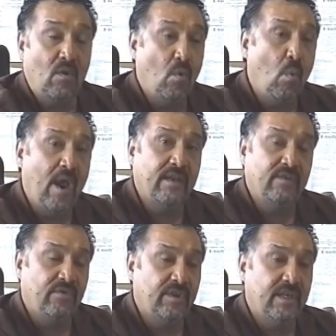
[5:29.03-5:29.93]
When
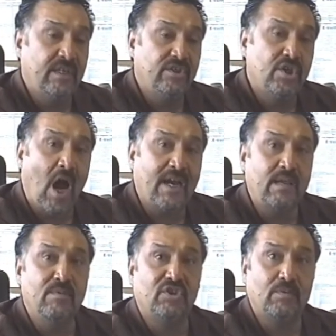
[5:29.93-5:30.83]
the
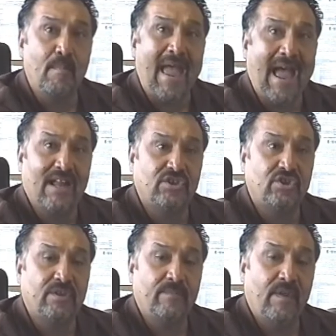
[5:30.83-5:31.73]
documents
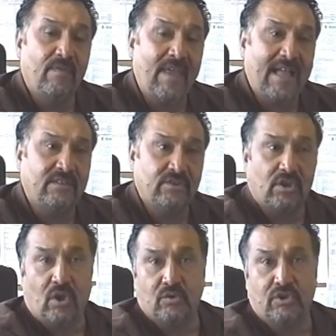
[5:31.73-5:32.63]
match, that's as
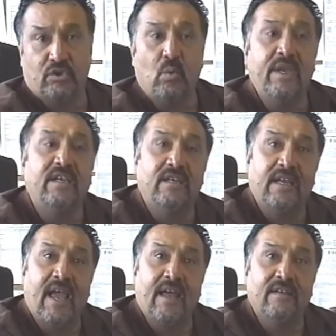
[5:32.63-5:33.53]
close as we can
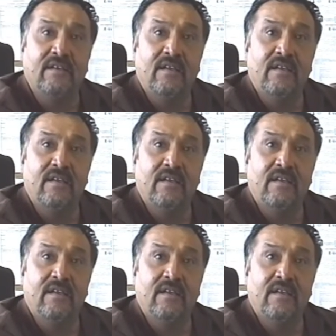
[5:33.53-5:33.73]
get.